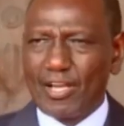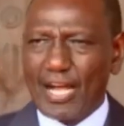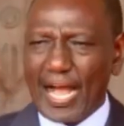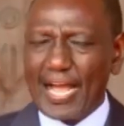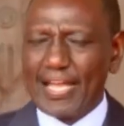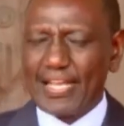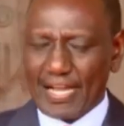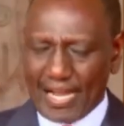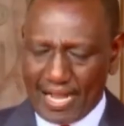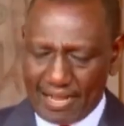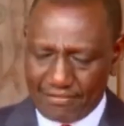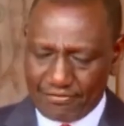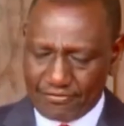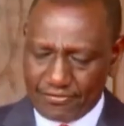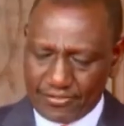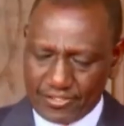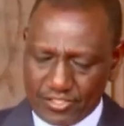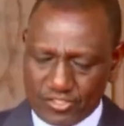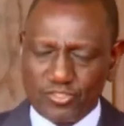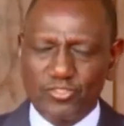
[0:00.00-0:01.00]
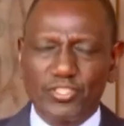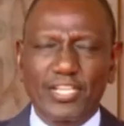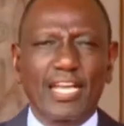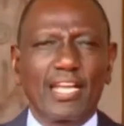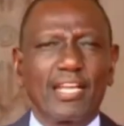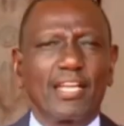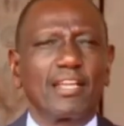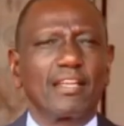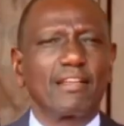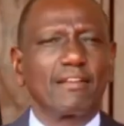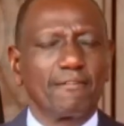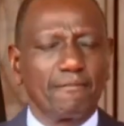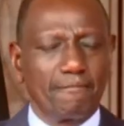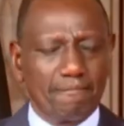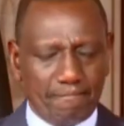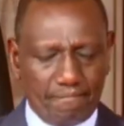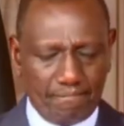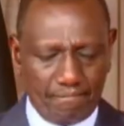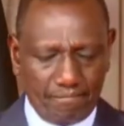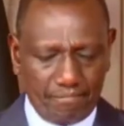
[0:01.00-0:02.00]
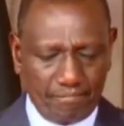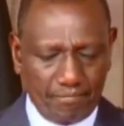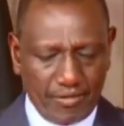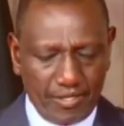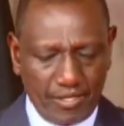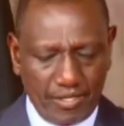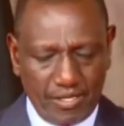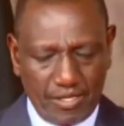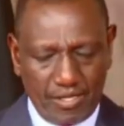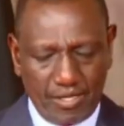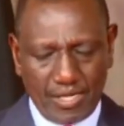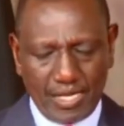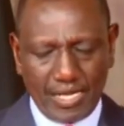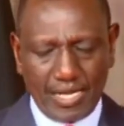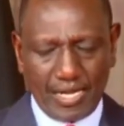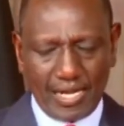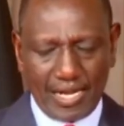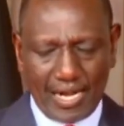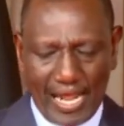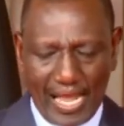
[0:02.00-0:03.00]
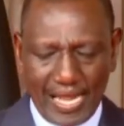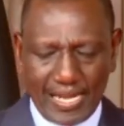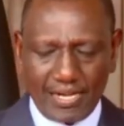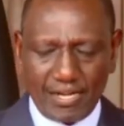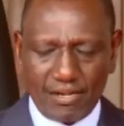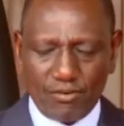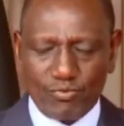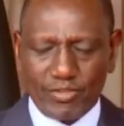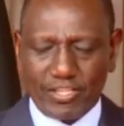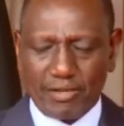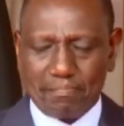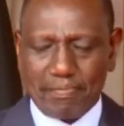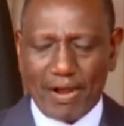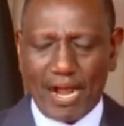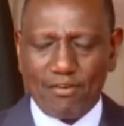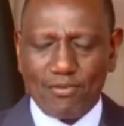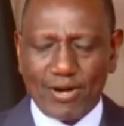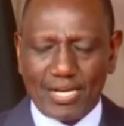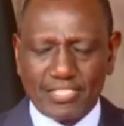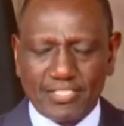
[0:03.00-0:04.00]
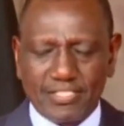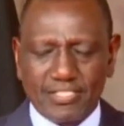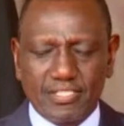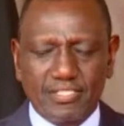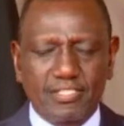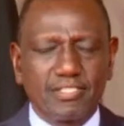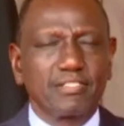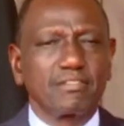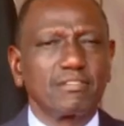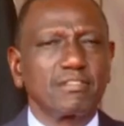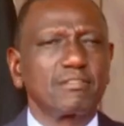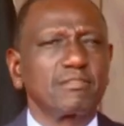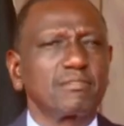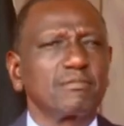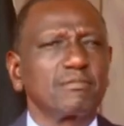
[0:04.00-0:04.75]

I have today in line with the powers